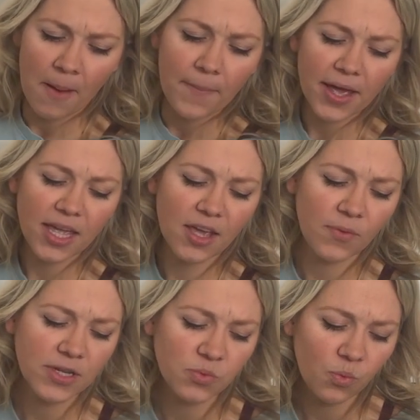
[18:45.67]
but he
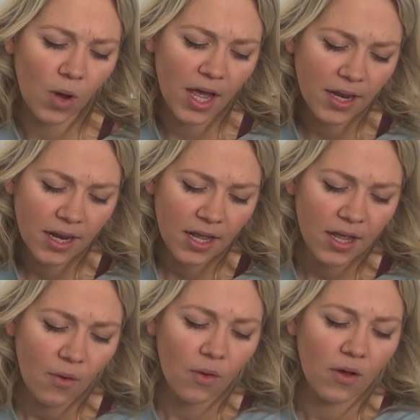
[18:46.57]
was one
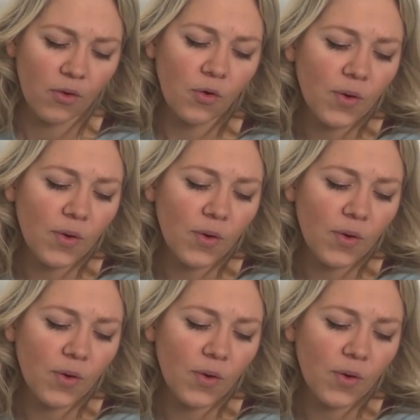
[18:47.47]
who